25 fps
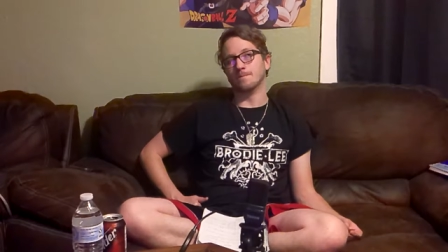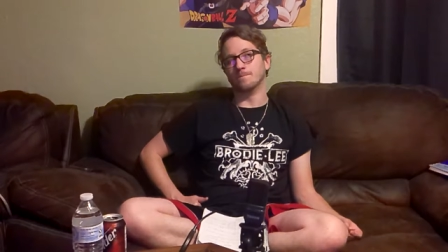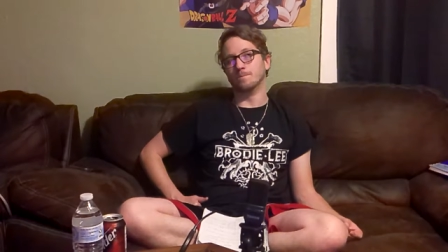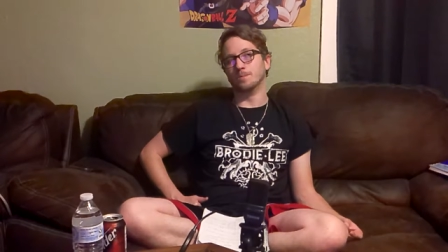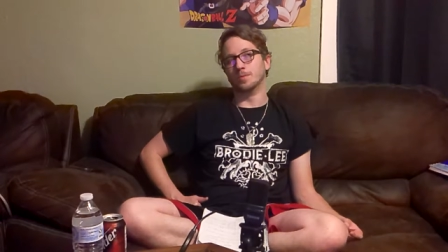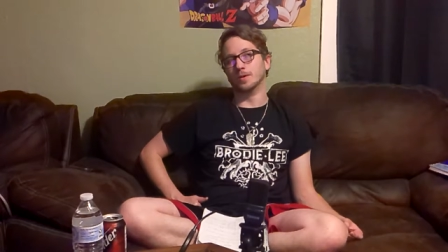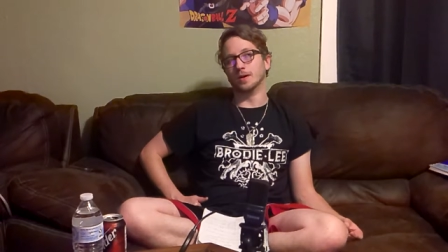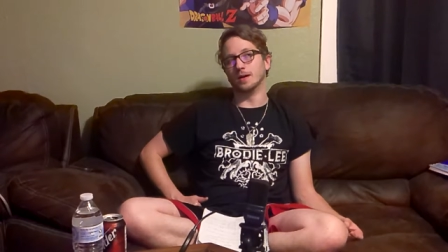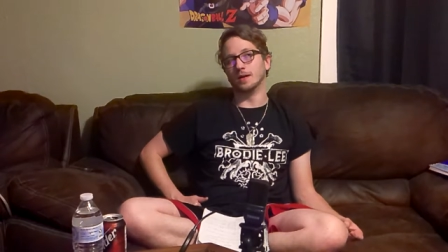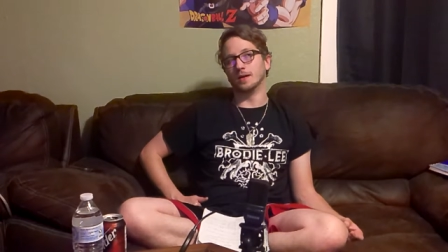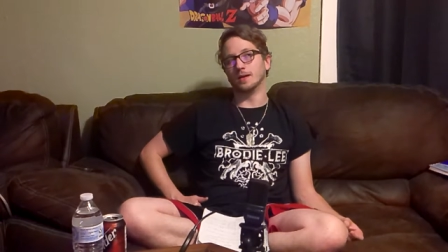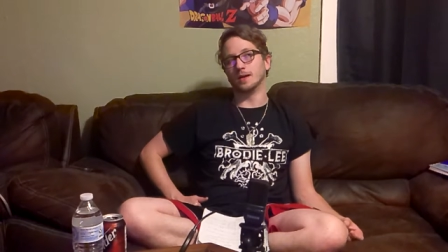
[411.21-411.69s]

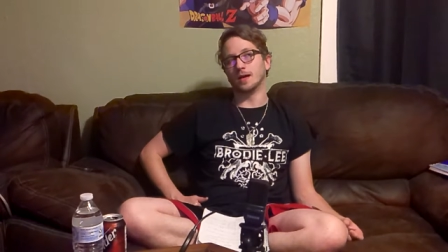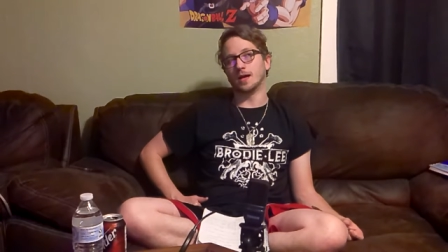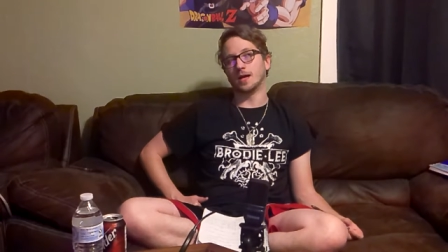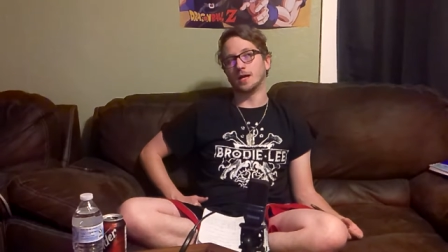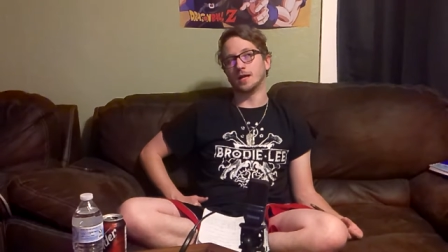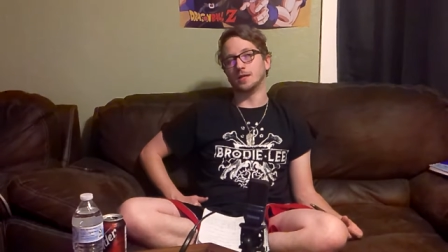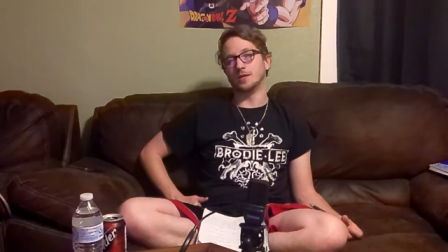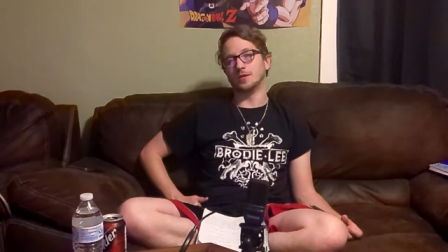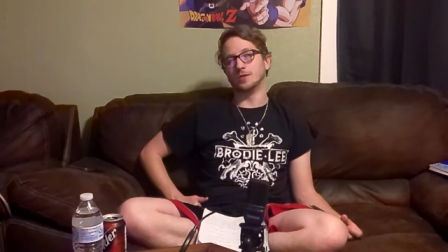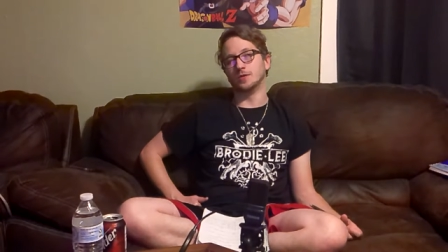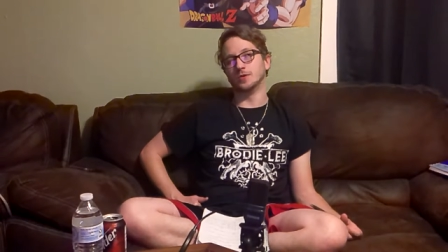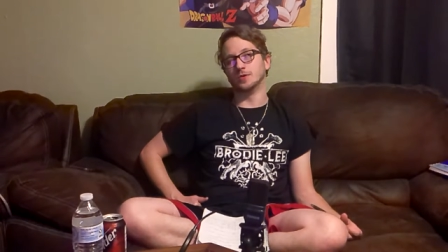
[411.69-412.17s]
But
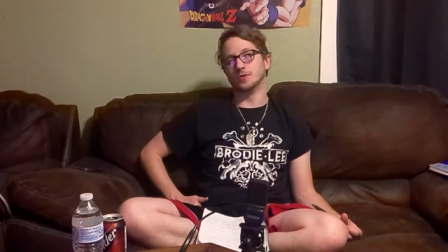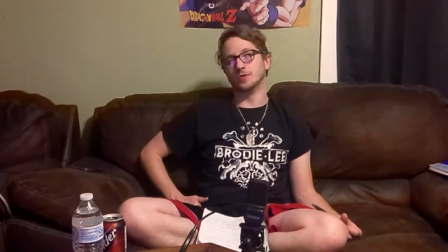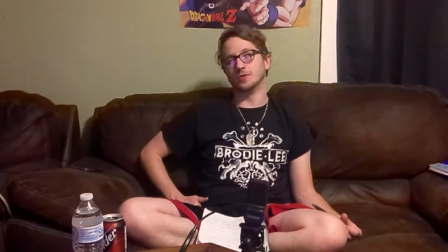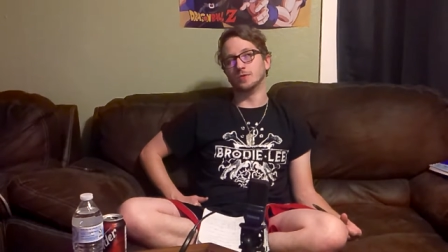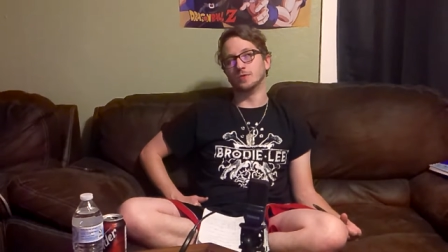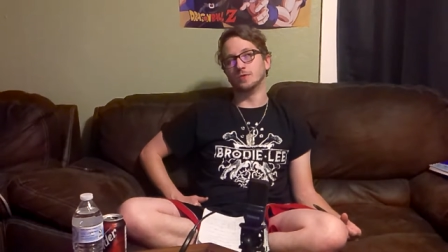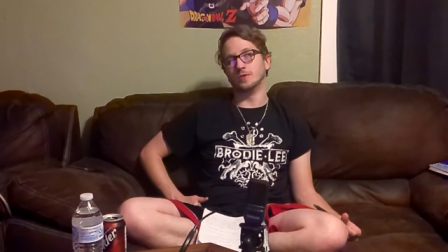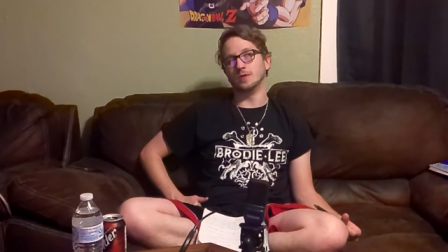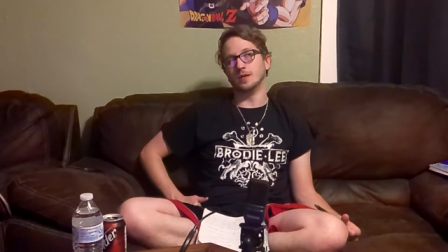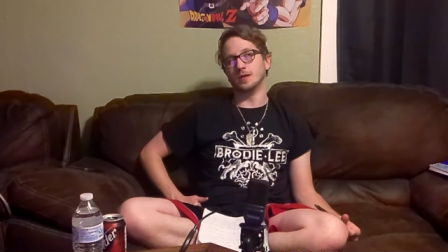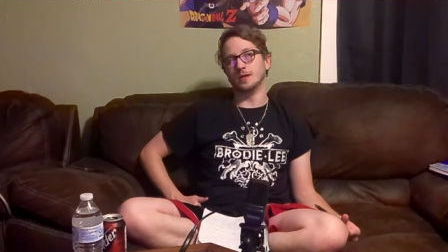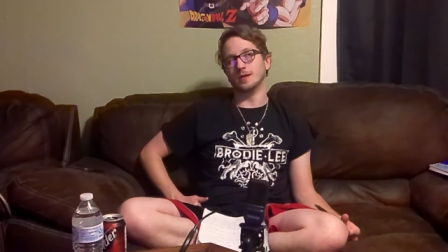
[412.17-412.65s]
I
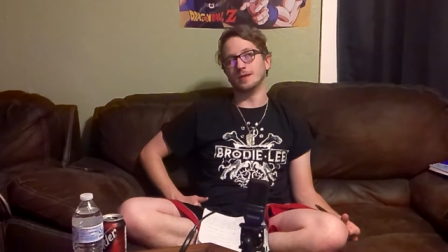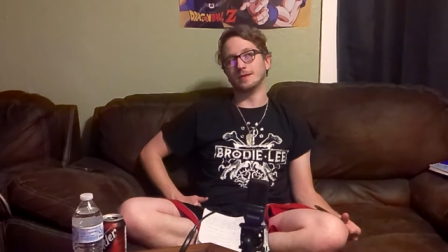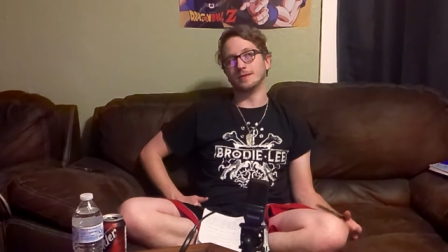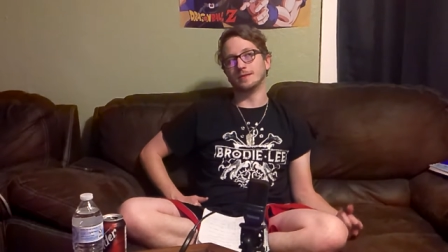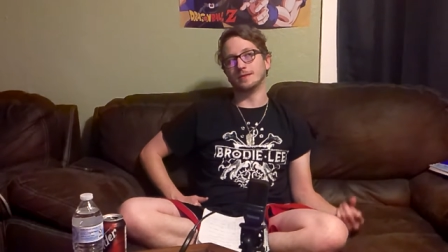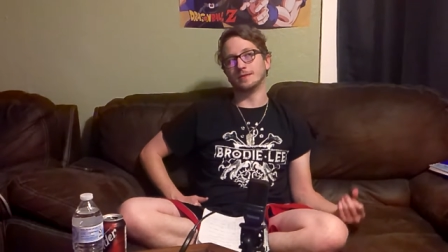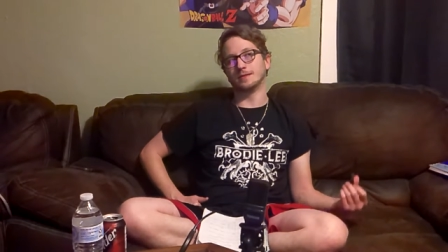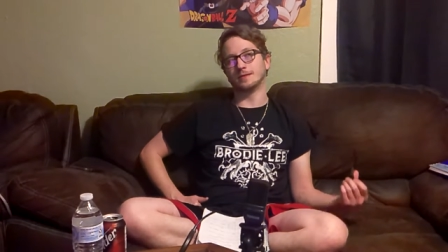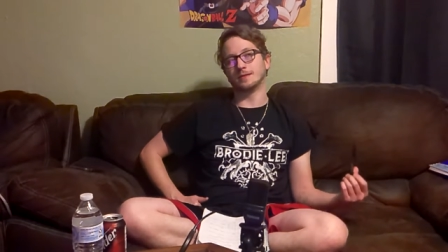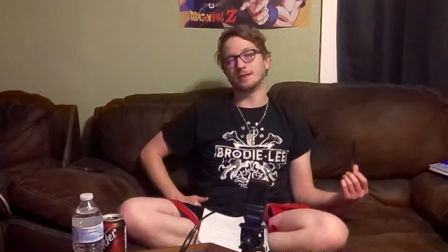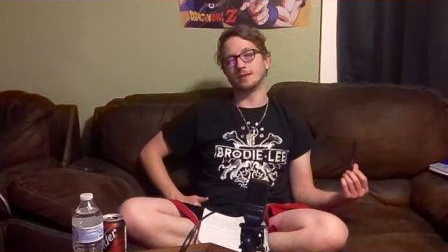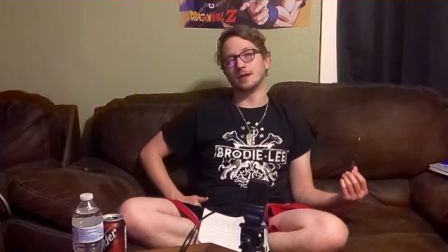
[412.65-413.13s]
do
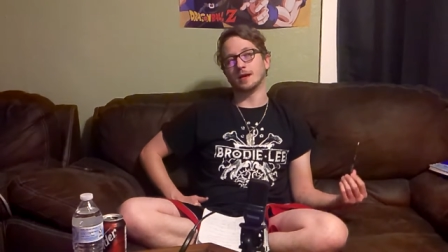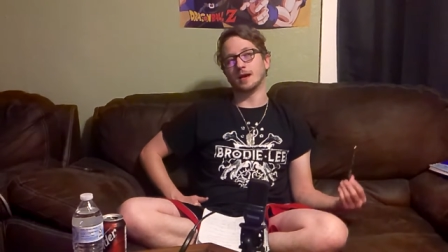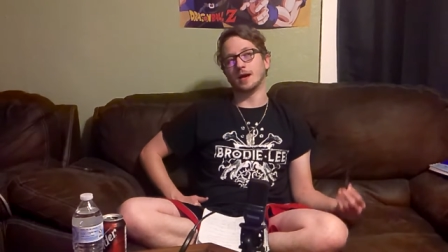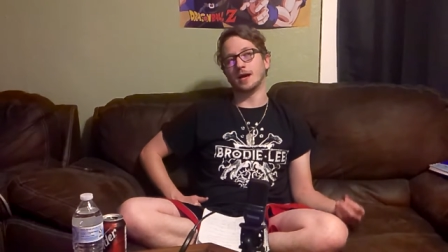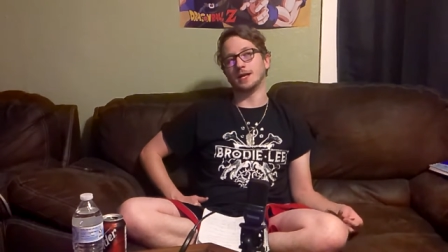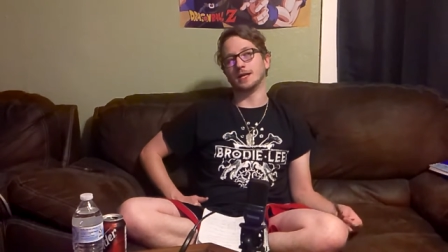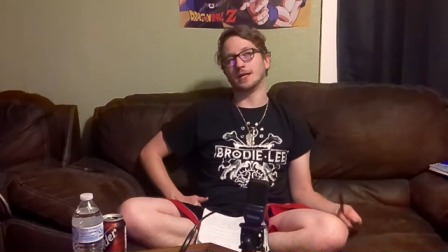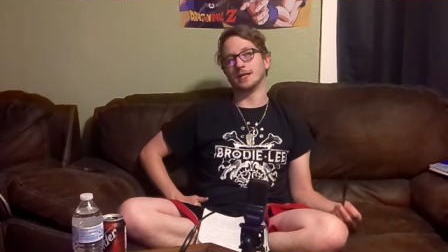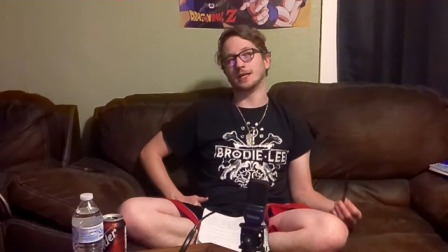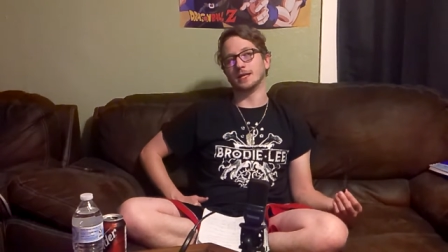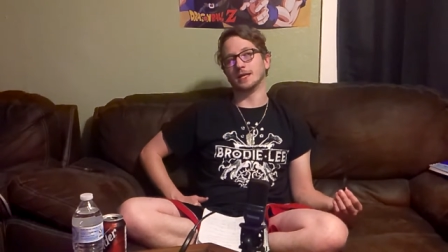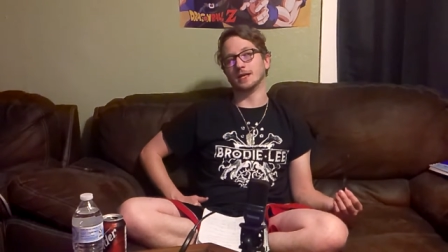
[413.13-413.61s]

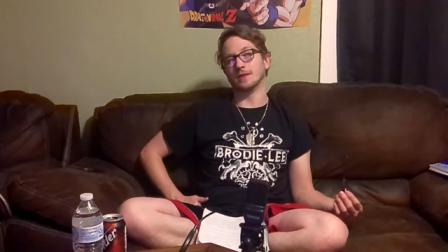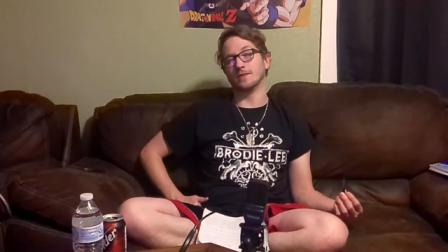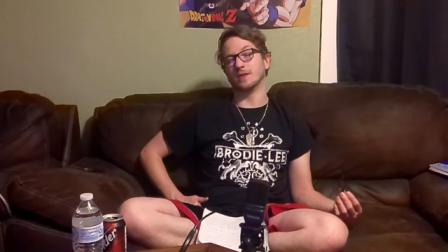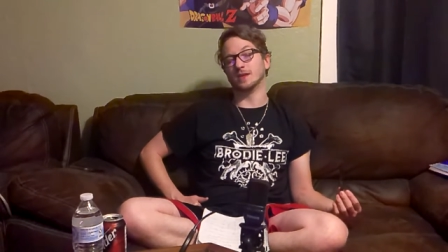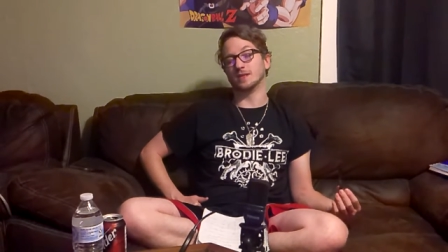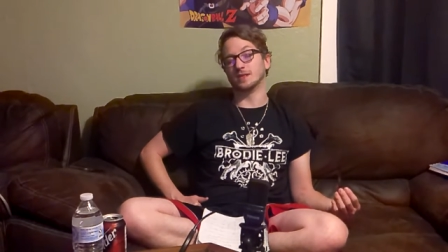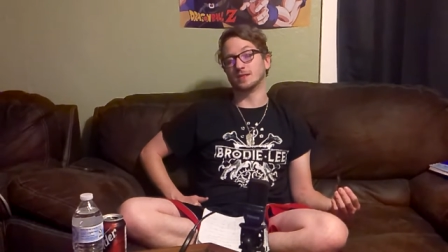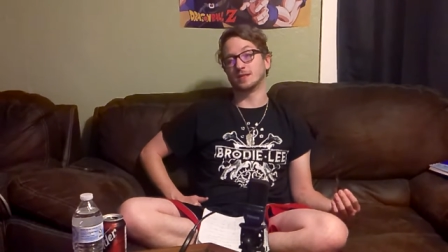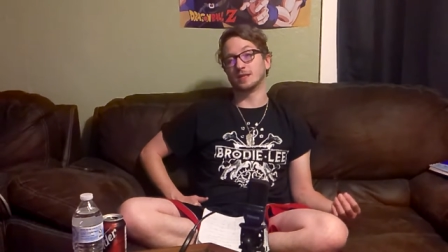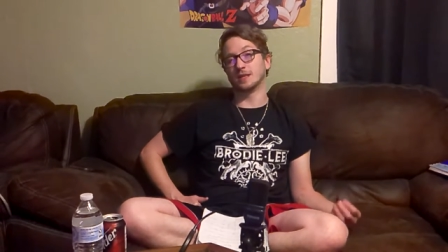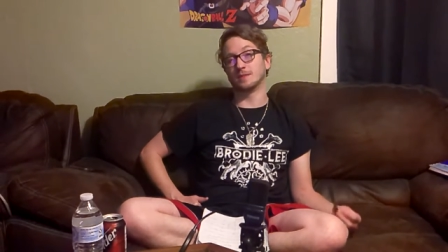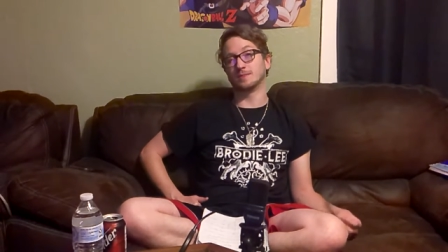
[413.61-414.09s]
kind of give
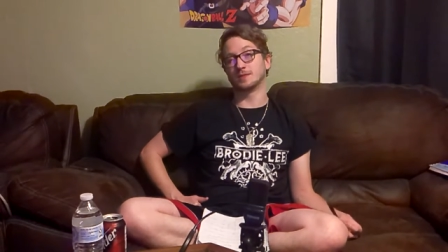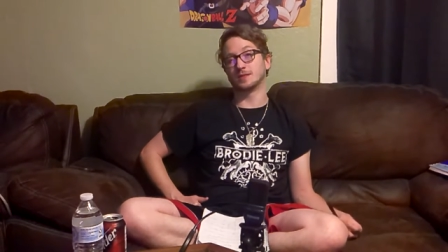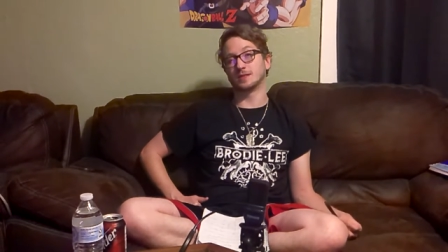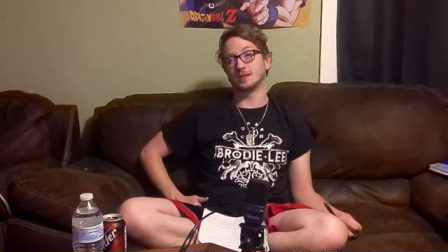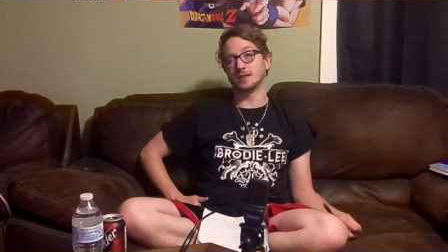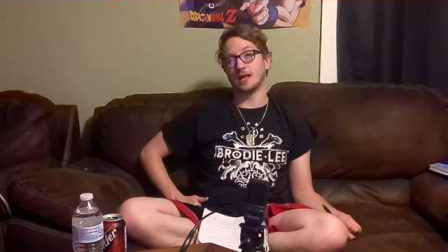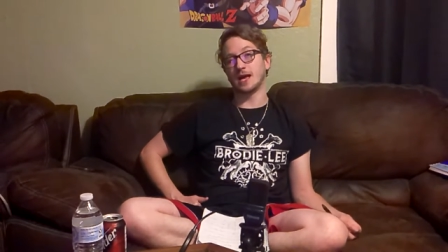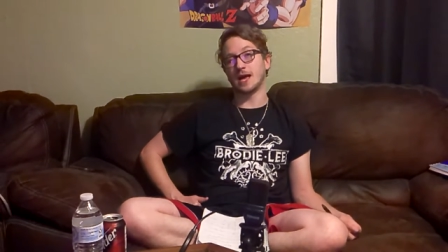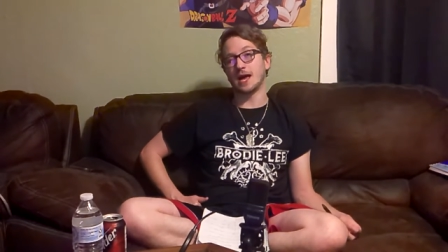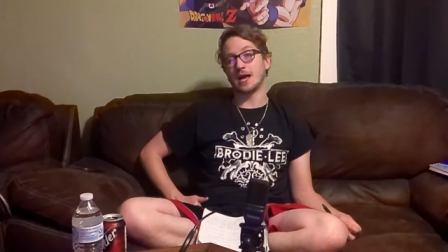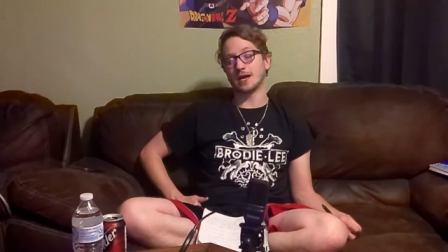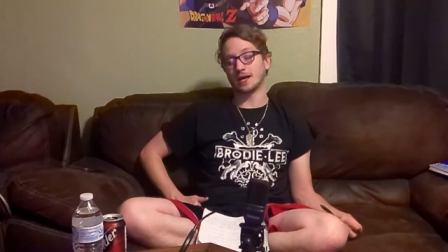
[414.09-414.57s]
it some
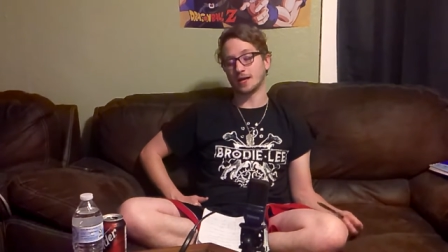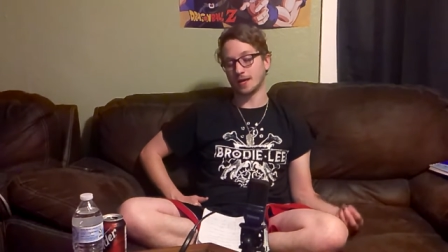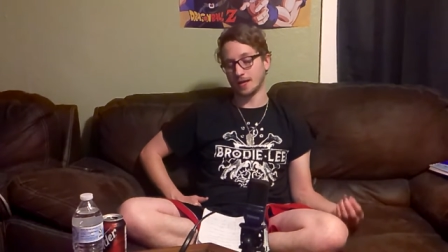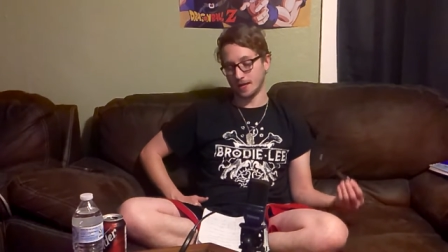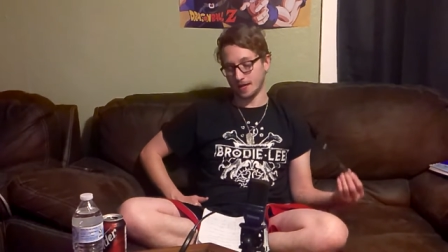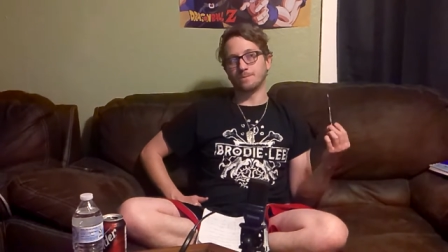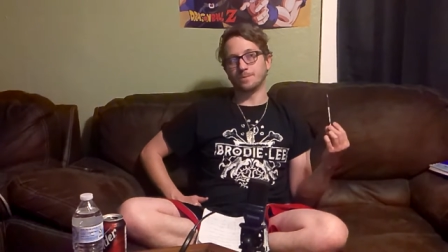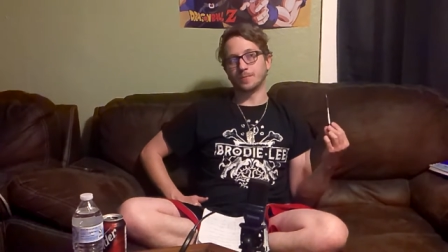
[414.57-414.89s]
slack,